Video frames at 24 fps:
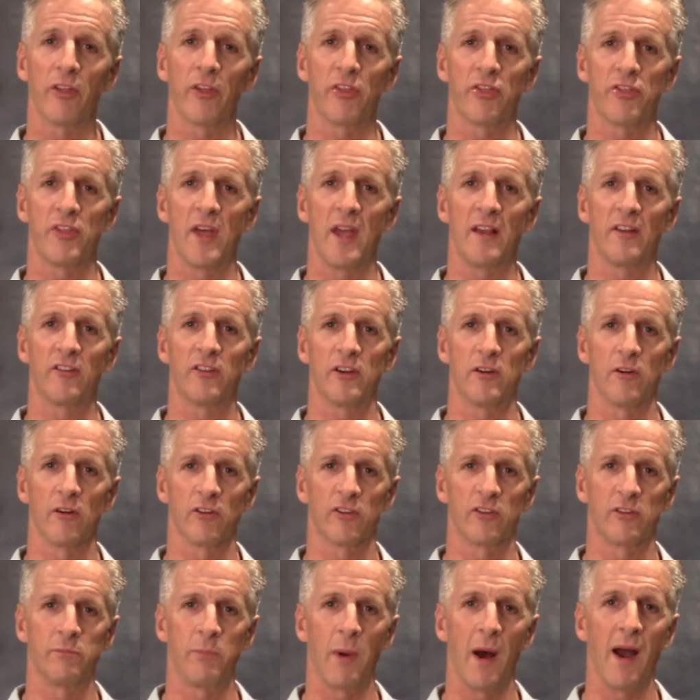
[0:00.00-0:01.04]
the things that your
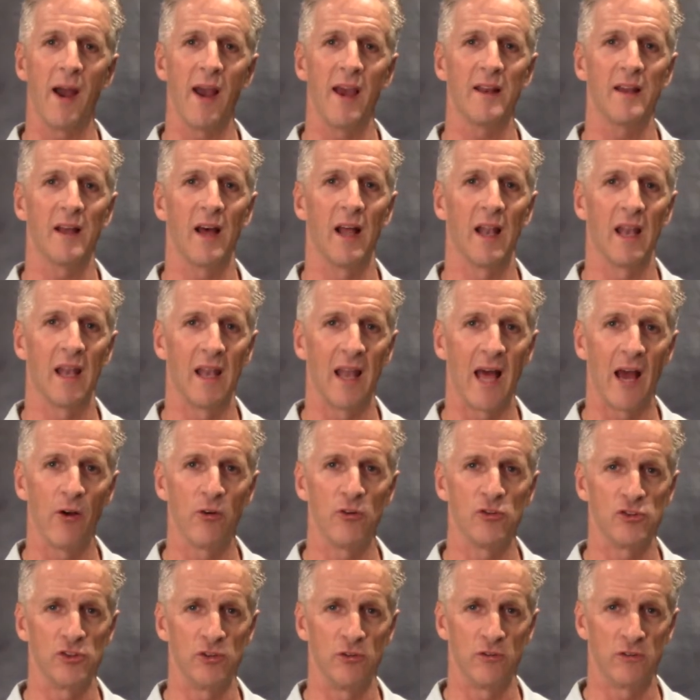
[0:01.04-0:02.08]
spine
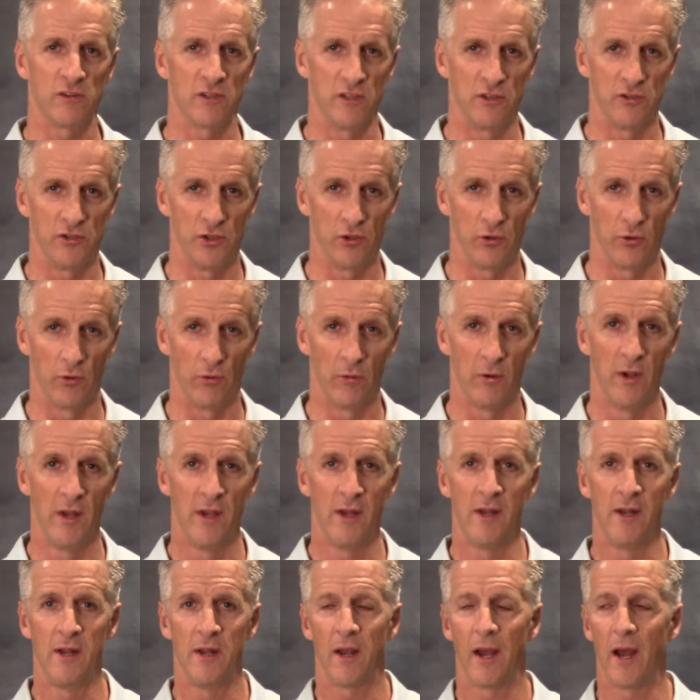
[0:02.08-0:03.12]
allows you to do.
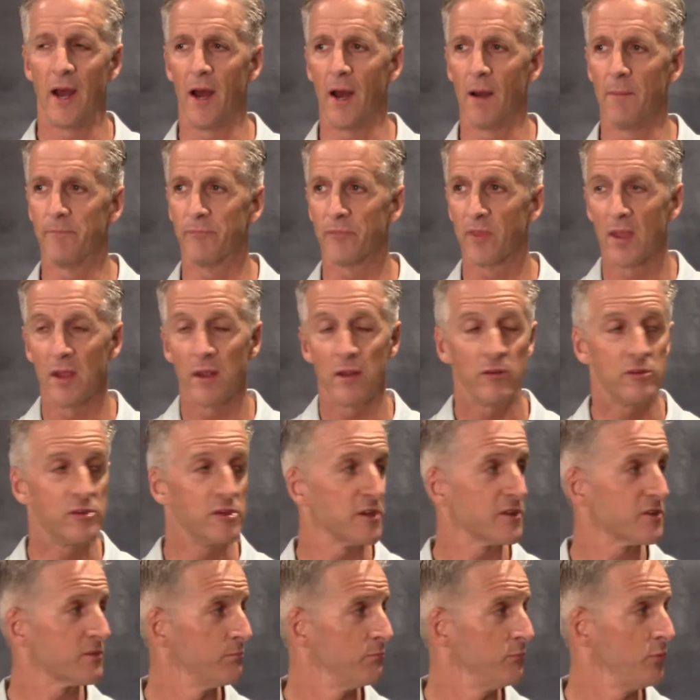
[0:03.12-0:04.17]

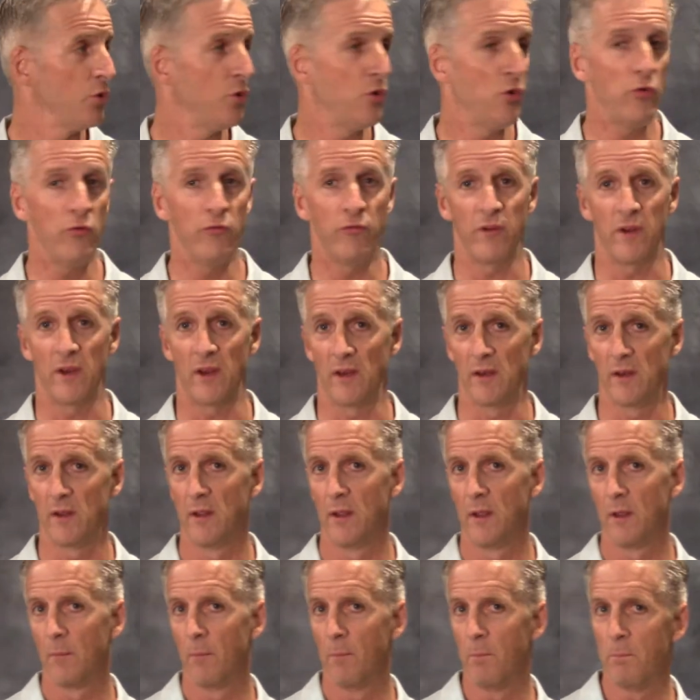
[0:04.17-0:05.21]
Just moving,
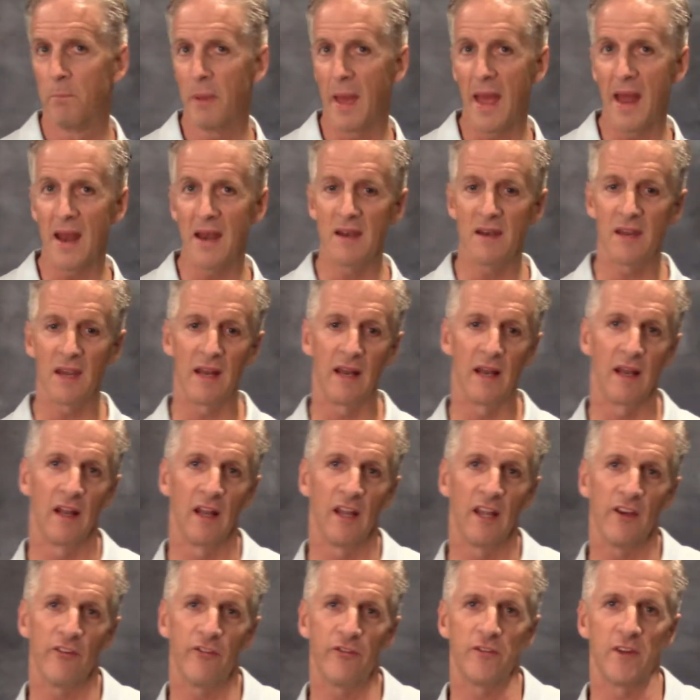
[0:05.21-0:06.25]
bending,
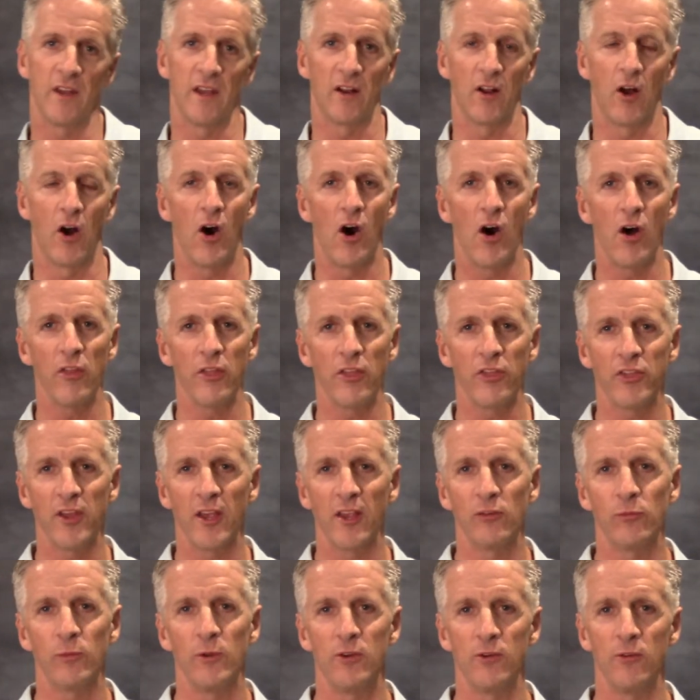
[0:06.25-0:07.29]
lifting, all the
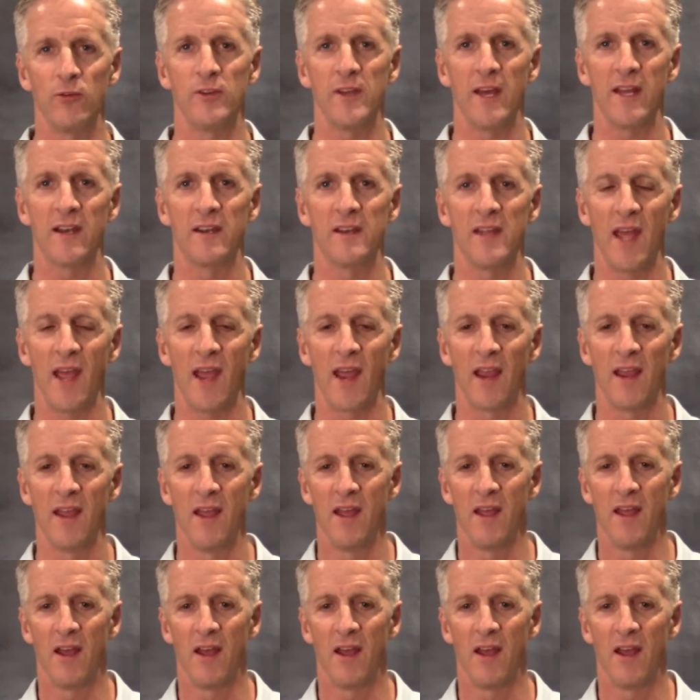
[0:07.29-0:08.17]
things we do day to day,